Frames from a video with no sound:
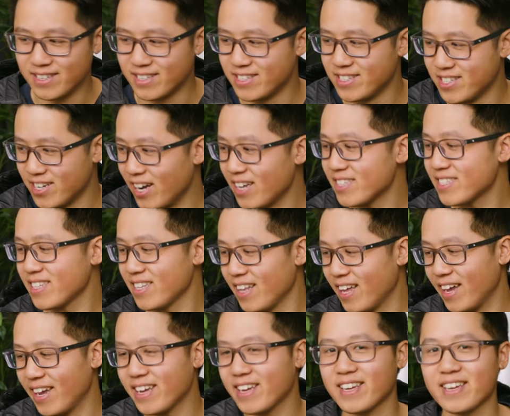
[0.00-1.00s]
just
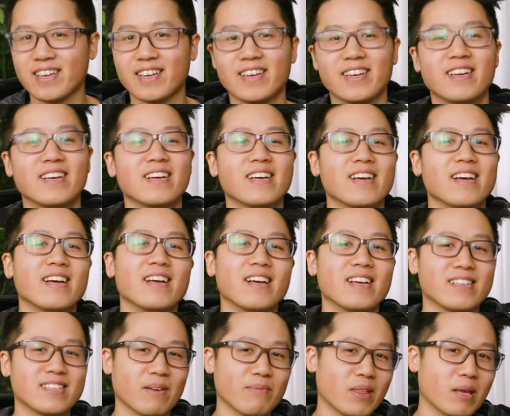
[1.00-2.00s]
like
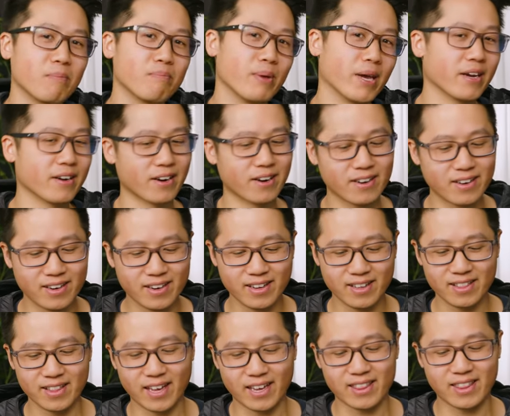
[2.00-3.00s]
something bigger
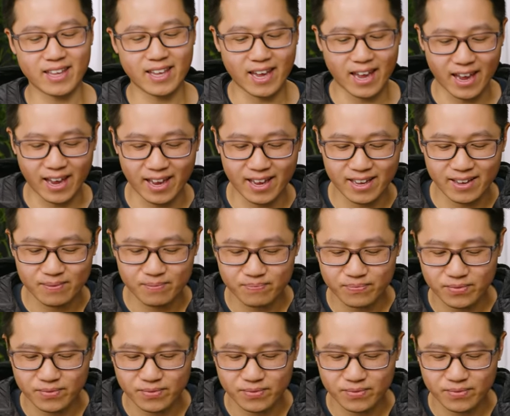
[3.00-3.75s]
like the A,